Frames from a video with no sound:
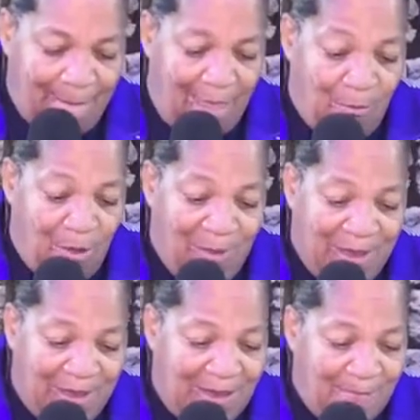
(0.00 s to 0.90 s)
And when we
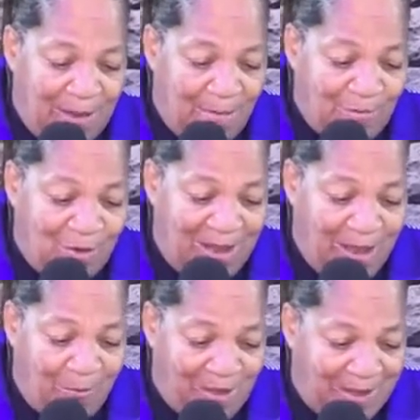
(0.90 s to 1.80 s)
get up in the morning,
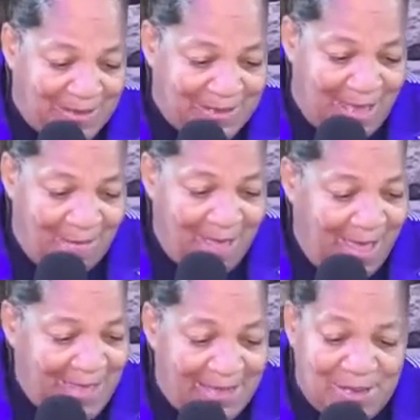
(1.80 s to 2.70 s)
he wakes us up.
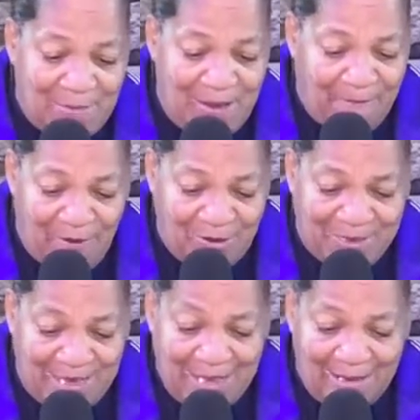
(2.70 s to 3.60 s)
That should be the first
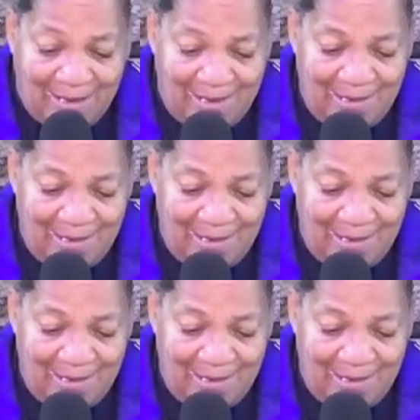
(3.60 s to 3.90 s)
thing.